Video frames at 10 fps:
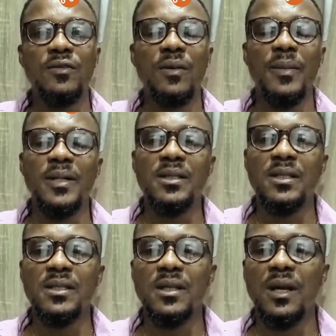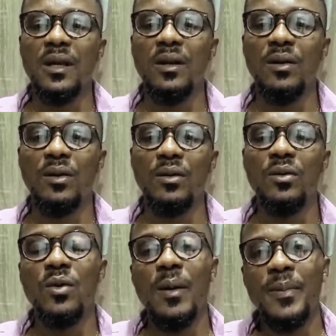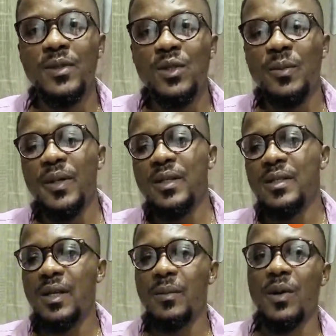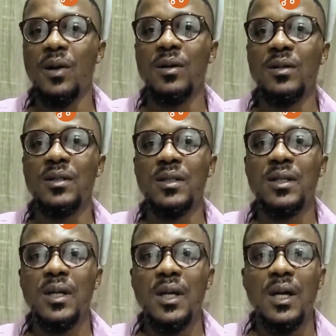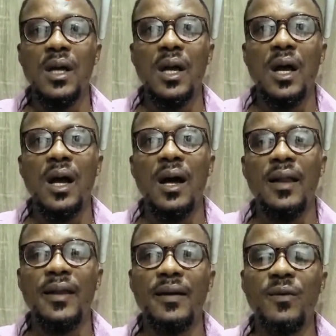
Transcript: from my sister-in-law who happens to be in the same cohort and uh,